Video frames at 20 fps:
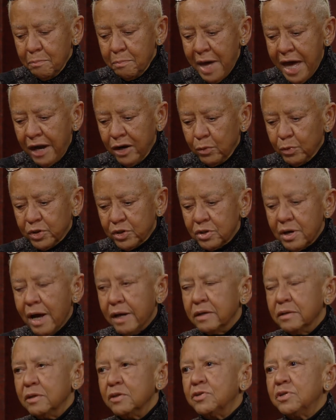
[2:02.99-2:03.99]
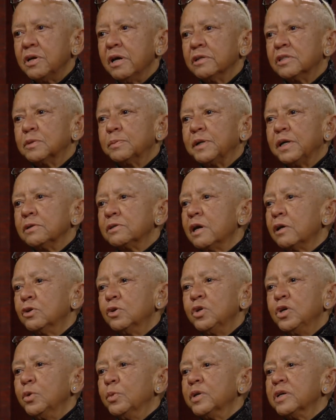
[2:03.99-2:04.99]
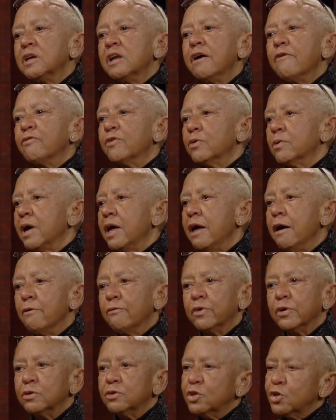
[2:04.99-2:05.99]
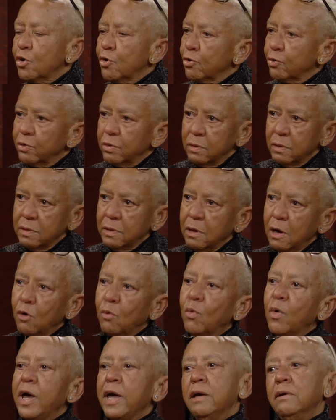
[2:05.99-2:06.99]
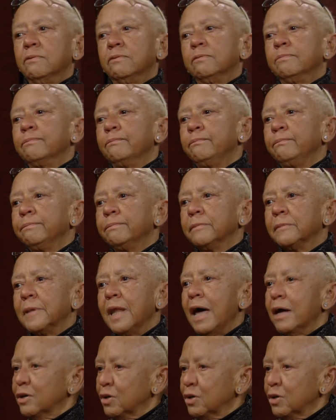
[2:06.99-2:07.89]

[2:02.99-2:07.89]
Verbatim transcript: Maddie was shot in the chest because I knew he would never, ever turn away. I